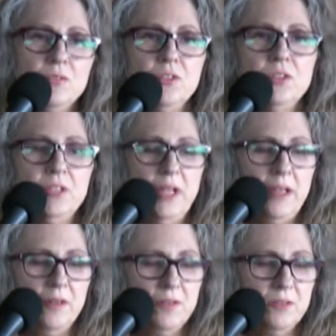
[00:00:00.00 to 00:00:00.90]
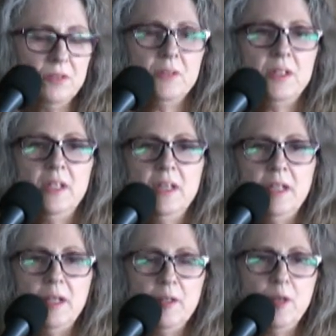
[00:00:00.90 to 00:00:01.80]
for sale
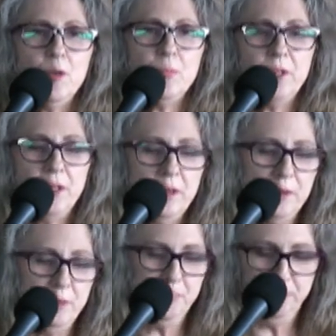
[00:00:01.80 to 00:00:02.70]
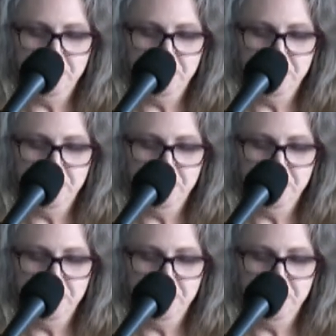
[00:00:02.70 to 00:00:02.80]
in the open air.